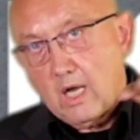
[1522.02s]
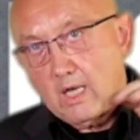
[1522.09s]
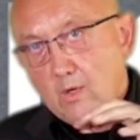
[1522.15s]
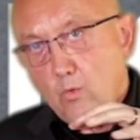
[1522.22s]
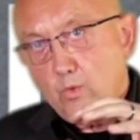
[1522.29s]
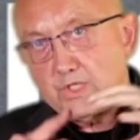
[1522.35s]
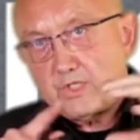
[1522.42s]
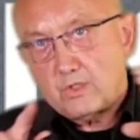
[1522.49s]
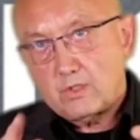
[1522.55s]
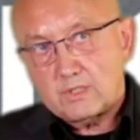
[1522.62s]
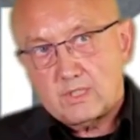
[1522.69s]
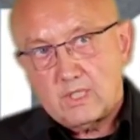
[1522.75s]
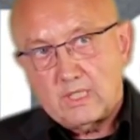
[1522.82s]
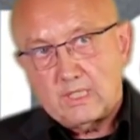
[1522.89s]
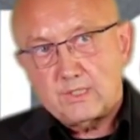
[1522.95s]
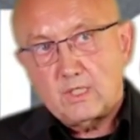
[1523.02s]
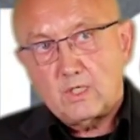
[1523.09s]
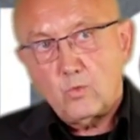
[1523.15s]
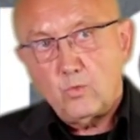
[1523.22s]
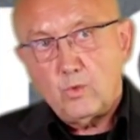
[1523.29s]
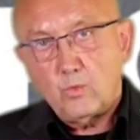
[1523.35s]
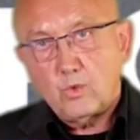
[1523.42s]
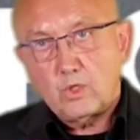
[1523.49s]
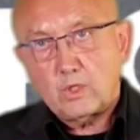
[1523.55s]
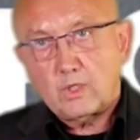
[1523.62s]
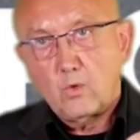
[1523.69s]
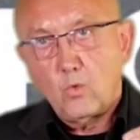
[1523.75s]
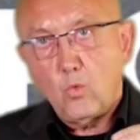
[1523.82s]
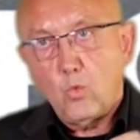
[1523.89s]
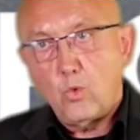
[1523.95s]
in which constellation do we work,
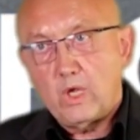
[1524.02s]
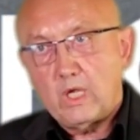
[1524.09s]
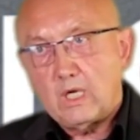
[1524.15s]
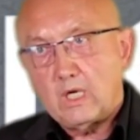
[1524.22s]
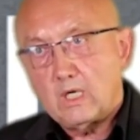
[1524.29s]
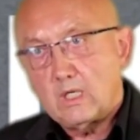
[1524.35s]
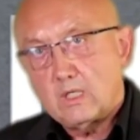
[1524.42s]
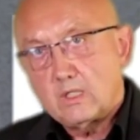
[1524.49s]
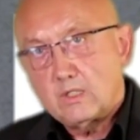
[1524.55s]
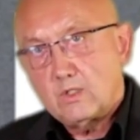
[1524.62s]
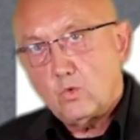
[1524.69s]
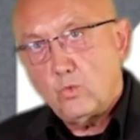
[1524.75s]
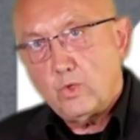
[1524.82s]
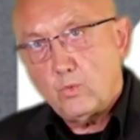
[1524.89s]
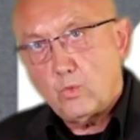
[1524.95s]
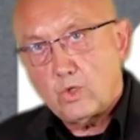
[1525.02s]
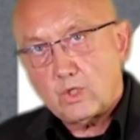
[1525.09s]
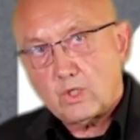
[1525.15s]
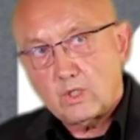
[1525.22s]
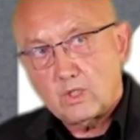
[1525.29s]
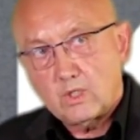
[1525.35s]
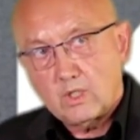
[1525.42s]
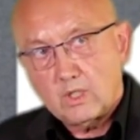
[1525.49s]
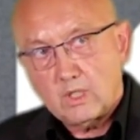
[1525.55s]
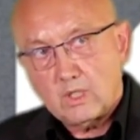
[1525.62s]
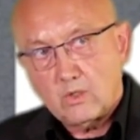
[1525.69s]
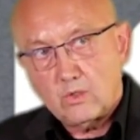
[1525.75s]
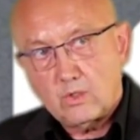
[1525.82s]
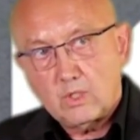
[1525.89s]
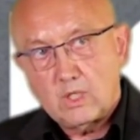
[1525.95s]
where do we work and
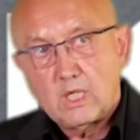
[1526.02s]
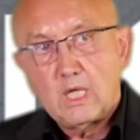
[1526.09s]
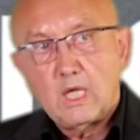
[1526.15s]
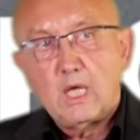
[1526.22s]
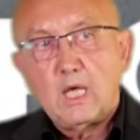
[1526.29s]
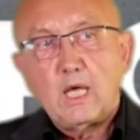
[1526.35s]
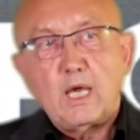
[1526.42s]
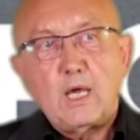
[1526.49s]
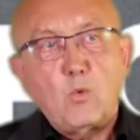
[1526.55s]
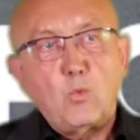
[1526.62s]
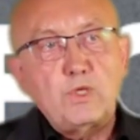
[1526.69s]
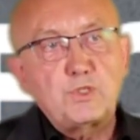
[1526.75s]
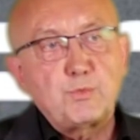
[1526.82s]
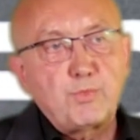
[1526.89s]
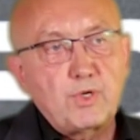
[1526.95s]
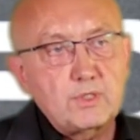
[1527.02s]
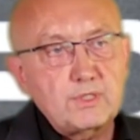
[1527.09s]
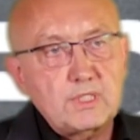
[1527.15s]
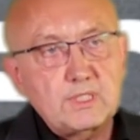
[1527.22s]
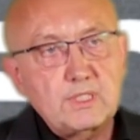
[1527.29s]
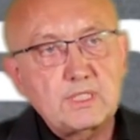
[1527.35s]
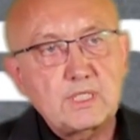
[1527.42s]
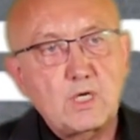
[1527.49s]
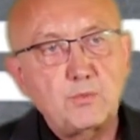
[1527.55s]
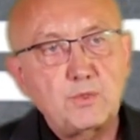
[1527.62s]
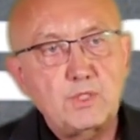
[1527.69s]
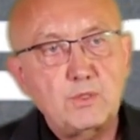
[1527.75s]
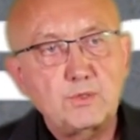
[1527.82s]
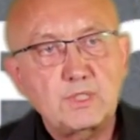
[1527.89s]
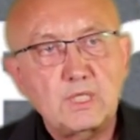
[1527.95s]
learn, and which processes are we
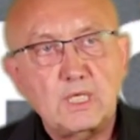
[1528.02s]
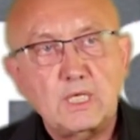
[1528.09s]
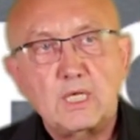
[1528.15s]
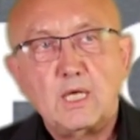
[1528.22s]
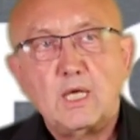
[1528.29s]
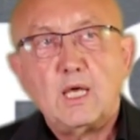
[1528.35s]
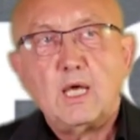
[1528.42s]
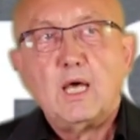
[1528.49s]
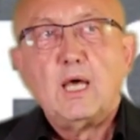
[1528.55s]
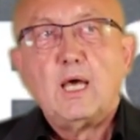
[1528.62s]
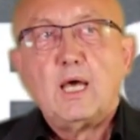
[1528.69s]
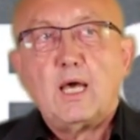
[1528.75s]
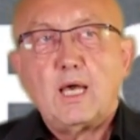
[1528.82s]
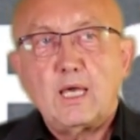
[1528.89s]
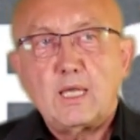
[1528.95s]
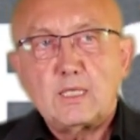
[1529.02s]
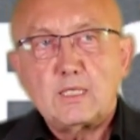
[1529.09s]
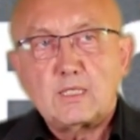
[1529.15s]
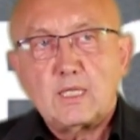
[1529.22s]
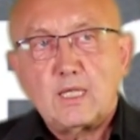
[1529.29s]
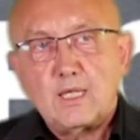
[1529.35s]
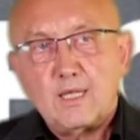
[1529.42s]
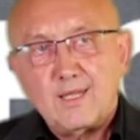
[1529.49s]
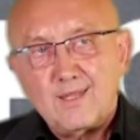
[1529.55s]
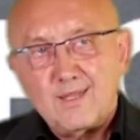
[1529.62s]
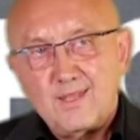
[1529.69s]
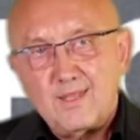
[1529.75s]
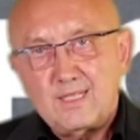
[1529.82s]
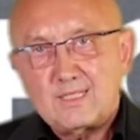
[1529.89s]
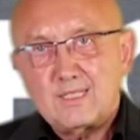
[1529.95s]
using. And
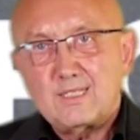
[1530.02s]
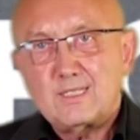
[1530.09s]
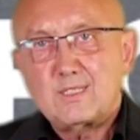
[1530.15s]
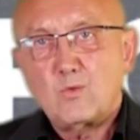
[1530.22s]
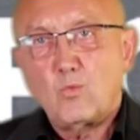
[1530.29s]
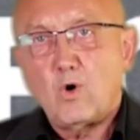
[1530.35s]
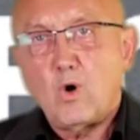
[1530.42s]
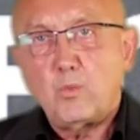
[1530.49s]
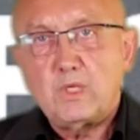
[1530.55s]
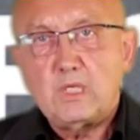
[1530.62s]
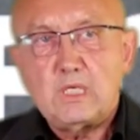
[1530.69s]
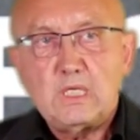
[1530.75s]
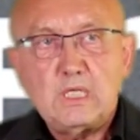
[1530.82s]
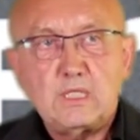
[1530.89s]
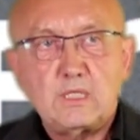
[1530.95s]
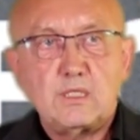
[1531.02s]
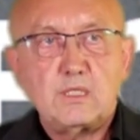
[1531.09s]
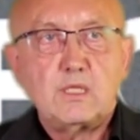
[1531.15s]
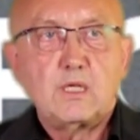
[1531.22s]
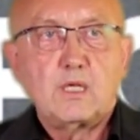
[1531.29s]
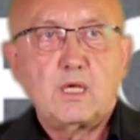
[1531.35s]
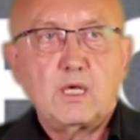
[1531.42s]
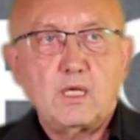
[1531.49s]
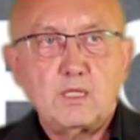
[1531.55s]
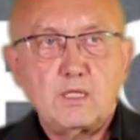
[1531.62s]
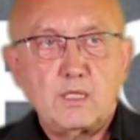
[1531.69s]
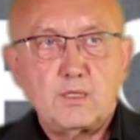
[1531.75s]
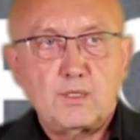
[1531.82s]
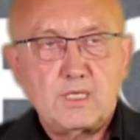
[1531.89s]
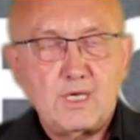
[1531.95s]
this is what we need in
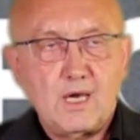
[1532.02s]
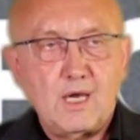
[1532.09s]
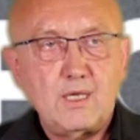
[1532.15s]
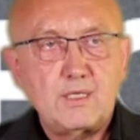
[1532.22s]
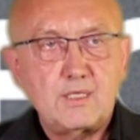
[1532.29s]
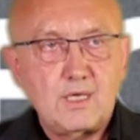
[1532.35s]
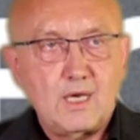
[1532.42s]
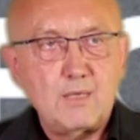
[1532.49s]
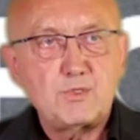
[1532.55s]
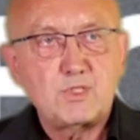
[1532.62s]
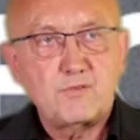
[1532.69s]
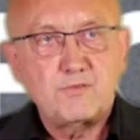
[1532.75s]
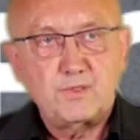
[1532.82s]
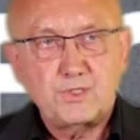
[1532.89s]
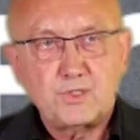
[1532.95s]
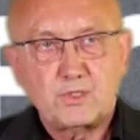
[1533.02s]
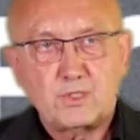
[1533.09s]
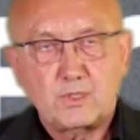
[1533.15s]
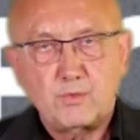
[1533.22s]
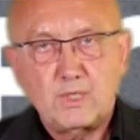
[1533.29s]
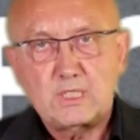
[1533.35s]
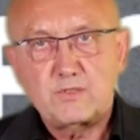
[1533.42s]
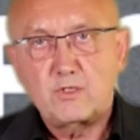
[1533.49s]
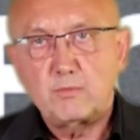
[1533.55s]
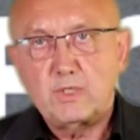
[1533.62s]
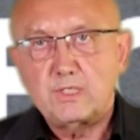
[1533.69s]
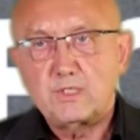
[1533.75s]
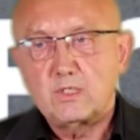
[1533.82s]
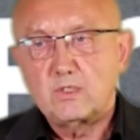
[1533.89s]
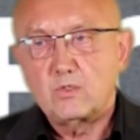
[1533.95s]
times of digital
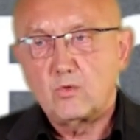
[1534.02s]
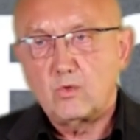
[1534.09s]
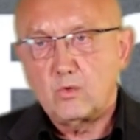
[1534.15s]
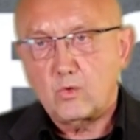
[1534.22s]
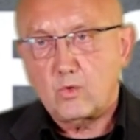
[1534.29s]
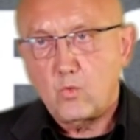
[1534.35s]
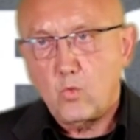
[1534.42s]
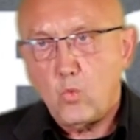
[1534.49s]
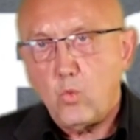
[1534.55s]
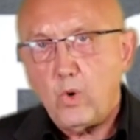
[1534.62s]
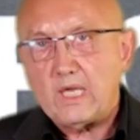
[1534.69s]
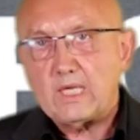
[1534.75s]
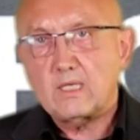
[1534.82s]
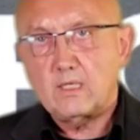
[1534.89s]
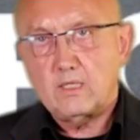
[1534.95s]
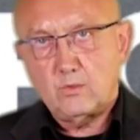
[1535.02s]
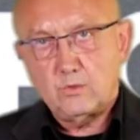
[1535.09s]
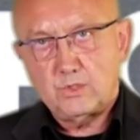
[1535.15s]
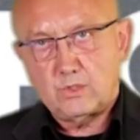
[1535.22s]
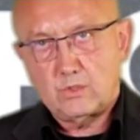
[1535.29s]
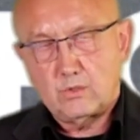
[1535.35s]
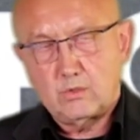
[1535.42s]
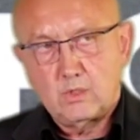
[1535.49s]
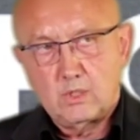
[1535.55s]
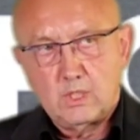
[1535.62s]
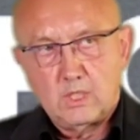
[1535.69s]
transformation, to look way closer